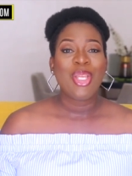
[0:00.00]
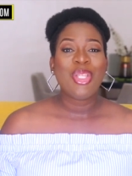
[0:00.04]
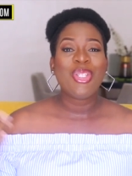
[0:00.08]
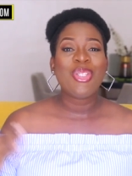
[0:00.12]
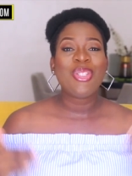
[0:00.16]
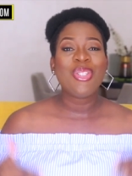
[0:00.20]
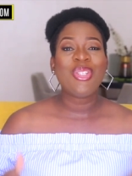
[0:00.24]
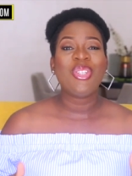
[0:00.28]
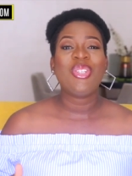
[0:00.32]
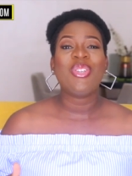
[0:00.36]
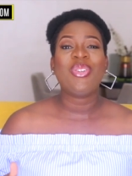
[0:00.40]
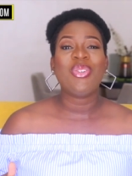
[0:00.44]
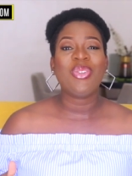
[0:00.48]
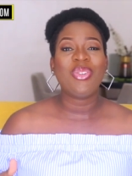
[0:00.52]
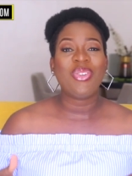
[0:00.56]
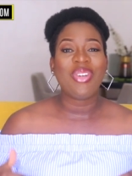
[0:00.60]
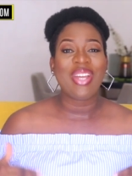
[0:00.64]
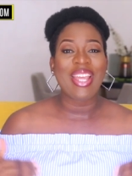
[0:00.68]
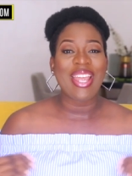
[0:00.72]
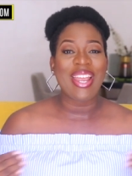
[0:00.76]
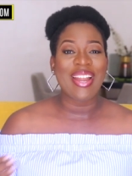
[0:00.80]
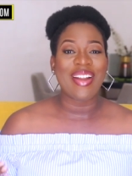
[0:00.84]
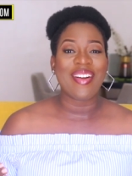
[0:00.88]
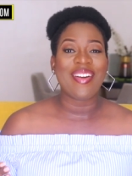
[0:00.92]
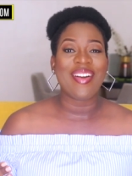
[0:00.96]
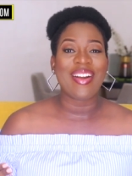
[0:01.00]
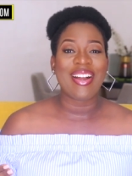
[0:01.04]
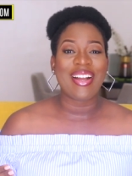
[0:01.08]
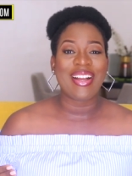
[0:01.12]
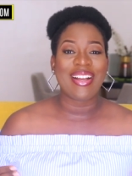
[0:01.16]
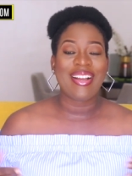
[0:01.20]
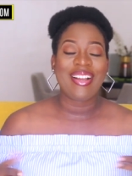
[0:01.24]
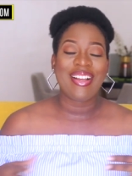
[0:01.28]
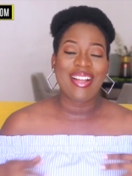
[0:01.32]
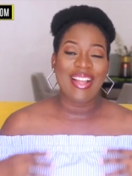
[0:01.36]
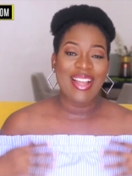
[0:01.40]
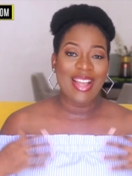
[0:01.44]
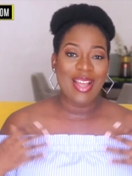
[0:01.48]
new
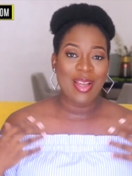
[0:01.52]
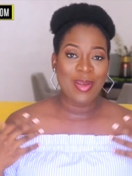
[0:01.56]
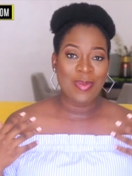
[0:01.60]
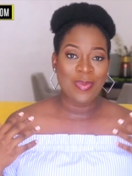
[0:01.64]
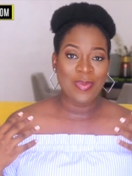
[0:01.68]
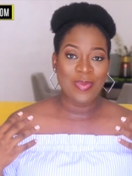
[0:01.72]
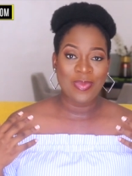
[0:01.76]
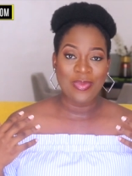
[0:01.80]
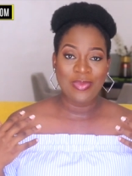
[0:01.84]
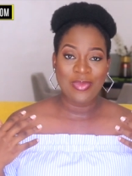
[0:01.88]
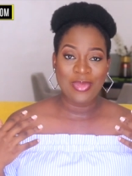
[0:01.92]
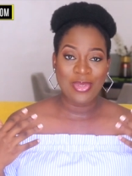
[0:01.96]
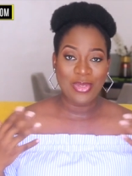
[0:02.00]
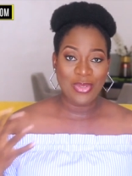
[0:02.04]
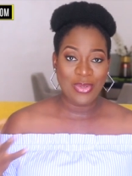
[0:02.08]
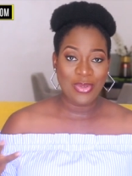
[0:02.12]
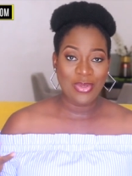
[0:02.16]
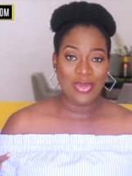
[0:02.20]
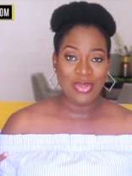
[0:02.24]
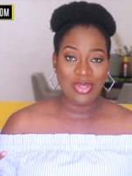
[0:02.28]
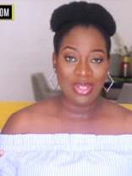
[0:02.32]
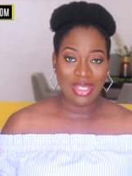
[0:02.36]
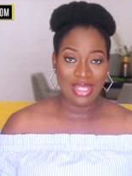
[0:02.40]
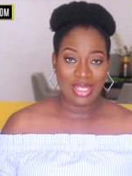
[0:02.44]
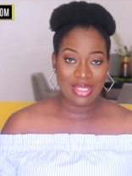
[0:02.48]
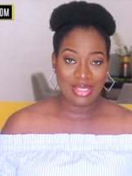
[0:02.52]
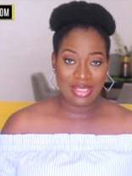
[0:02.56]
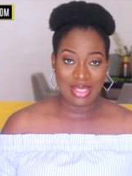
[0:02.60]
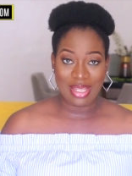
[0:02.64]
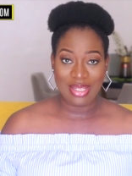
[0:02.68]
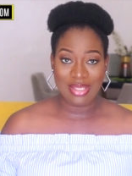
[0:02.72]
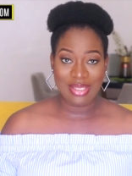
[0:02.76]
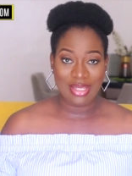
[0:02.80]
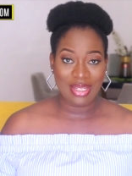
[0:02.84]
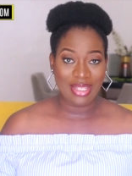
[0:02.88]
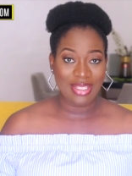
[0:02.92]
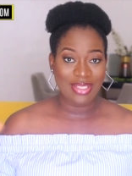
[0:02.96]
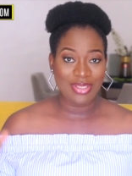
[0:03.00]
era. I'm so
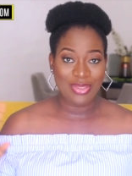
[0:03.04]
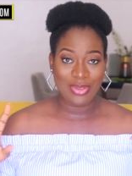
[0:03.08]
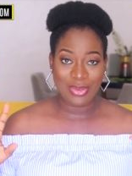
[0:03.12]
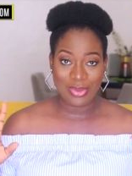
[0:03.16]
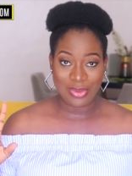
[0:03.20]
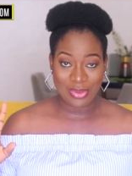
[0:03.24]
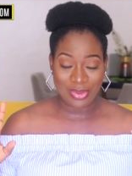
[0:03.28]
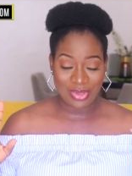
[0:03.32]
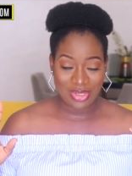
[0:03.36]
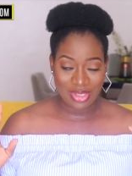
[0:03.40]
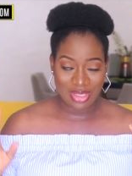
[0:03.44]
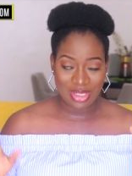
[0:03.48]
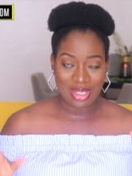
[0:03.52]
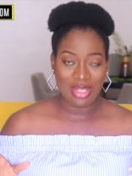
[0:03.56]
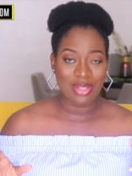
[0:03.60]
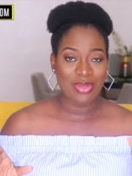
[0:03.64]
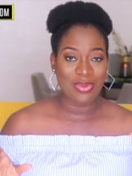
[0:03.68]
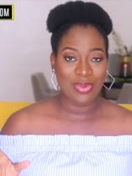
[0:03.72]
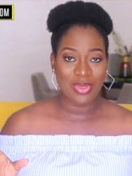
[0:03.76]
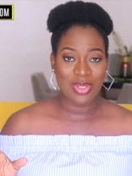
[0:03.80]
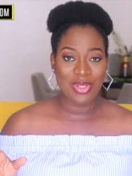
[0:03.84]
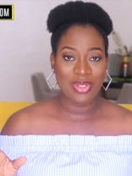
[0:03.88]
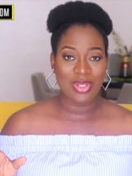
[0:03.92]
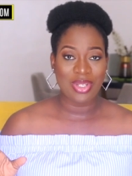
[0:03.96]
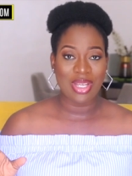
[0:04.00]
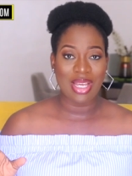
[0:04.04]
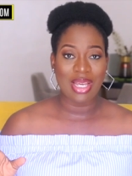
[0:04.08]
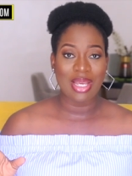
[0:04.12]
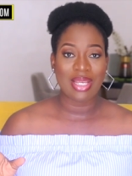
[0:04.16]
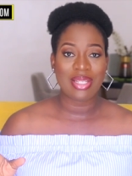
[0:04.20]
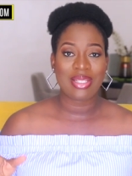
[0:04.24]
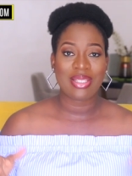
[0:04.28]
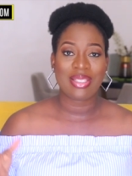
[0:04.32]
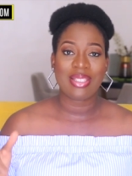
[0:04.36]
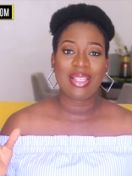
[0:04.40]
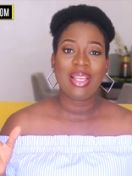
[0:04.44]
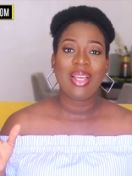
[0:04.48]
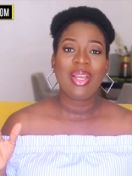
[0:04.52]
excited to share it with you
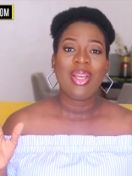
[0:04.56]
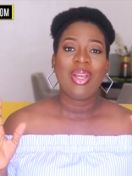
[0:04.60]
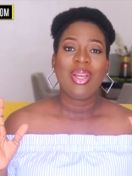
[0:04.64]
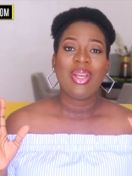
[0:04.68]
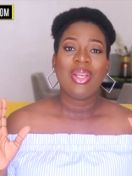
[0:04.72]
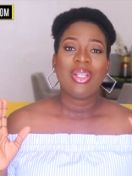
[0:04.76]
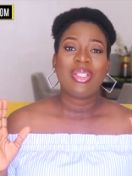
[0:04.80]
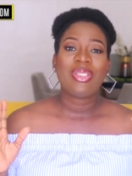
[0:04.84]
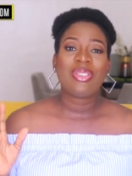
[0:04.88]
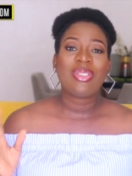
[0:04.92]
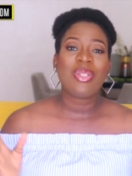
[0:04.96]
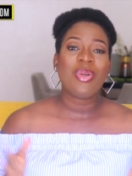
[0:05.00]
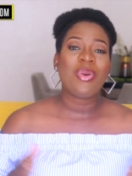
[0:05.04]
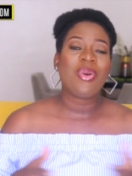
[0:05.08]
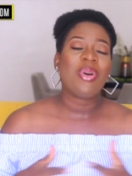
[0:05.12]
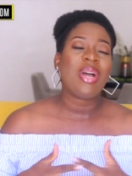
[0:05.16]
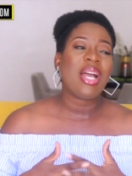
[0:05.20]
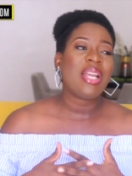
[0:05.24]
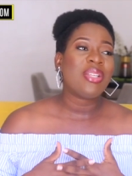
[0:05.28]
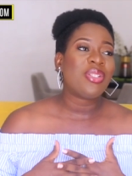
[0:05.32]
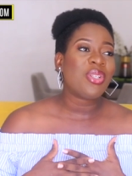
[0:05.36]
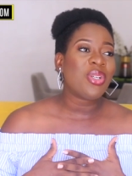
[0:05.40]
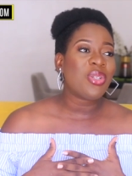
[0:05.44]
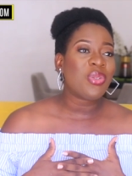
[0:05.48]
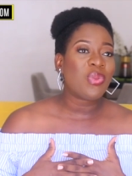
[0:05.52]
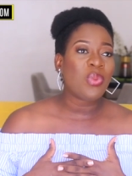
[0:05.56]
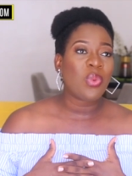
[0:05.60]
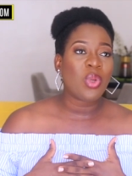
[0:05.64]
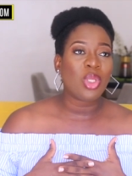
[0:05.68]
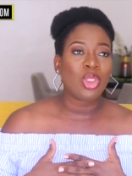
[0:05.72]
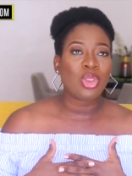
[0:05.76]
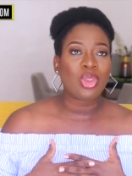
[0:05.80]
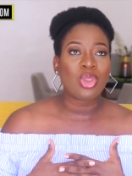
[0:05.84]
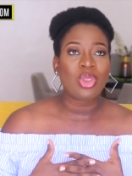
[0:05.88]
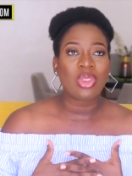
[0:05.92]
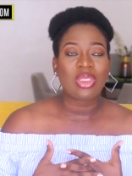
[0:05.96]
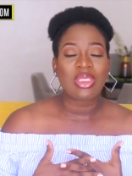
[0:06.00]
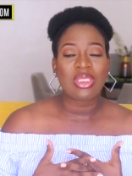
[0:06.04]
guys. So I just
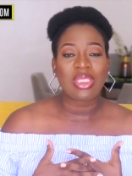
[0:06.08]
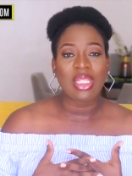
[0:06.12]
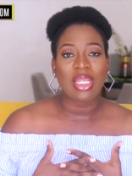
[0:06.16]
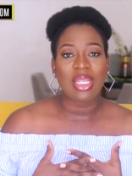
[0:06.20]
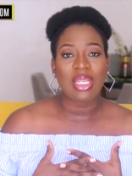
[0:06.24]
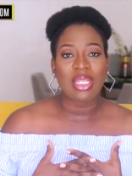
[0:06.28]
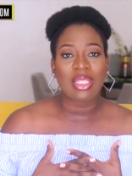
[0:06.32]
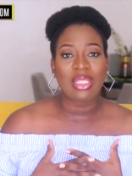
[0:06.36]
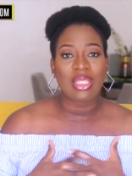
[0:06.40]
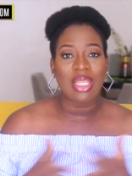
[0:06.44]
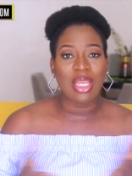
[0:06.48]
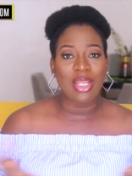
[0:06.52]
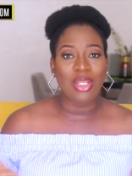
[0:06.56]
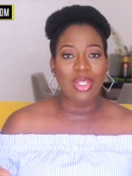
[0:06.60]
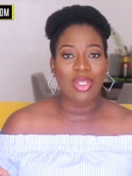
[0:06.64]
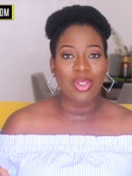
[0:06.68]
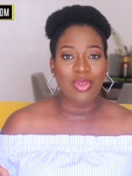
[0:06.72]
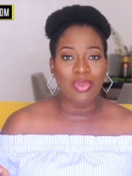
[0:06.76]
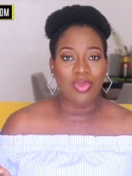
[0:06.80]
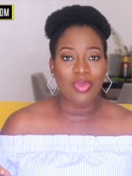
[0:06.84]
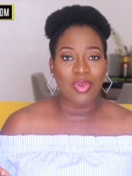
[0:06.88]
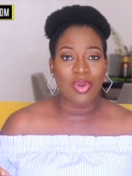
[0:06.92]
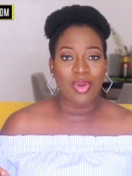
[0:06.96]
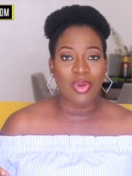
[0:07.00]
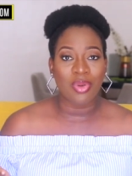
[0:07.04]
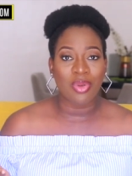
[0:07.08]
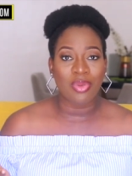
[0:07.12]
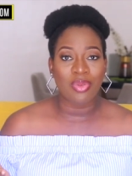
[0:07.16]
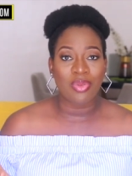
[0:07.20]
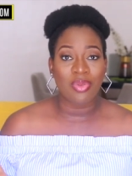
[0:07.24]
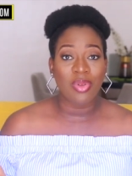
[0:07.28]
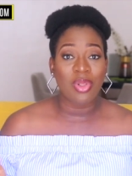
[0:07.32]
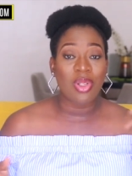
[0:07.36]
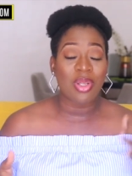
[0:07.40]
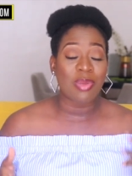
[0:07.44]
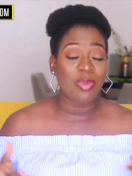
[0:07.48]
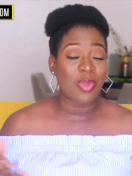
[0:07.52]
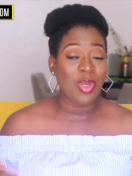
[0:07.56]
want to say thank you for
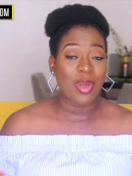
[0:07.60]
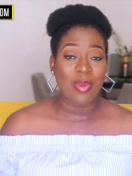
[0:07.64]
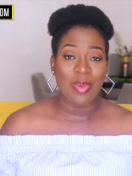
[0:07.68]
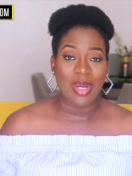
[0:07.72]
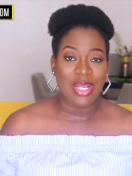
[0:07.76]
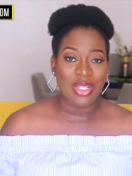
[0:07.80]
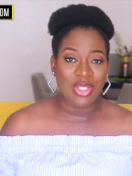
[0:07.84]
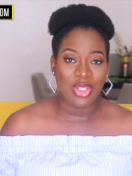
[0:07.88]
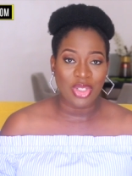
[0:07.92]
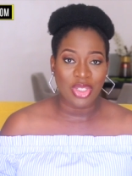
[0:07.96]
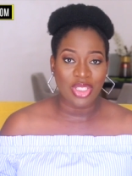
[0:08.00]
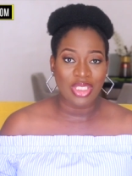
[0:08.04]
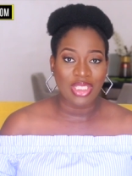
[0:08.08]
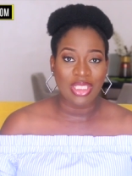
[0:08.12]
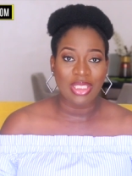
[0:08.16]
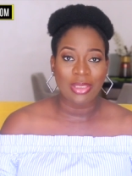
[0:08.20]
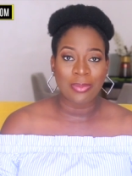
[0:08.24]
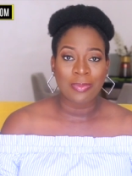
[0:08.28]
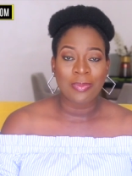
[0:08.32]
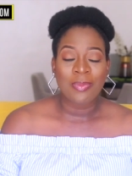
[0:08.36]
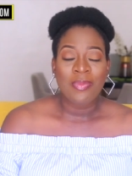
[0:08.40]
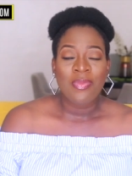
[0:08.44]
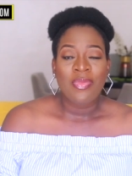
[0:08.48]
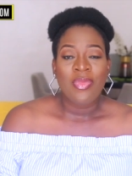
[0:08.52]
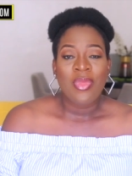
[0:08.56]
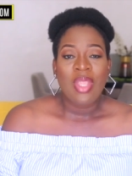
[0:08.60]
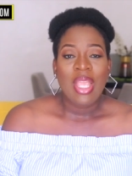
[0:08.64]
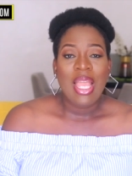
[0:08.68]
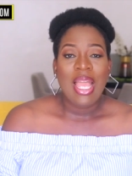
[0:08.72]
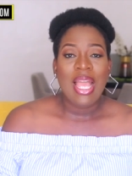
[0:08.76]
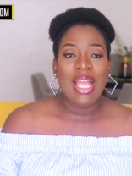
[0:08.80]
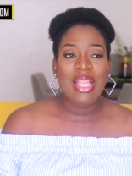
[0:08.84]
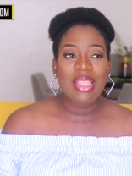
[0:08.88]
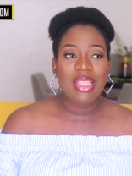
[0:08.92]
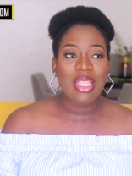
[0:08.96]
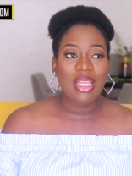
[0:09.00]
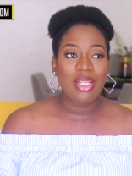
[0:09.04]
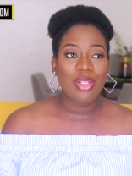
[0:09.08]
following me on my journey.
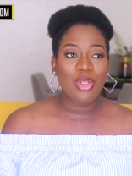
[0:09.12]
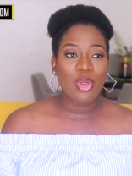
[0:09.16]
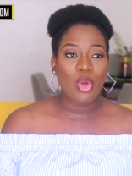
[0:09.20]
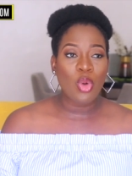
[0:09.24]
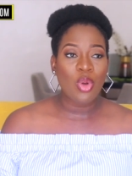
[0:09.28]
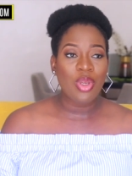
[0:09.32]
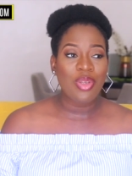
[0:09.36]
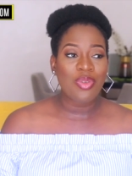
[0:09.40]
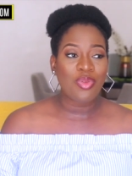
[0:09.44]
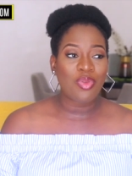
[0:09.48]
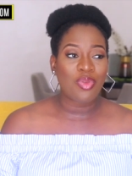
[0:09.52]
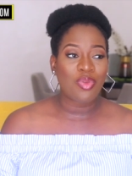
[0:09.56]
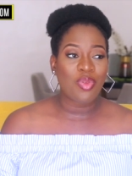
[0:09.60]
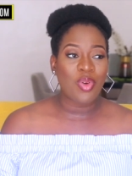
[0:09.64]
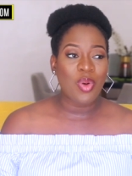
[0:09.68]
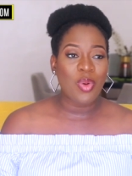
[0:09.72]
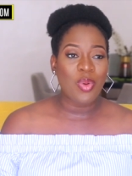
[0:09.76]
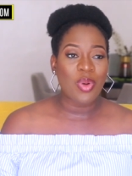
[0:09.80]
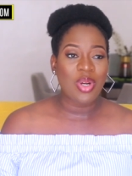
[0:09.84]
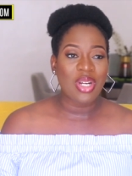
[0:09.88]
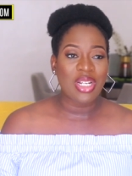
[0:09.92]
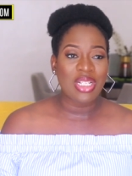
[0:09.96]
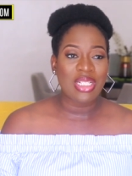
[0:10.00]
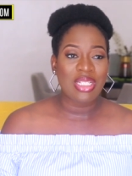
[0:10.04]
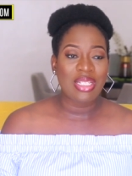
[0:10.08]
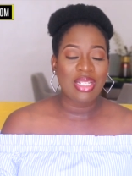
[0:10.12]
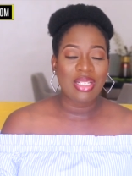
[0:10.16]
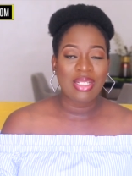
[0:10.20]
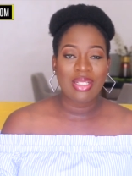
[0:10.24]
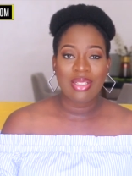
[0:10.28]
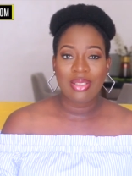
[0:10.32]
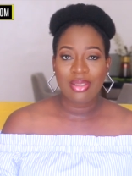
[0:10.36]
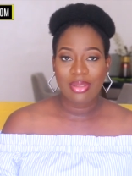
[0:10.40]
And then going forward,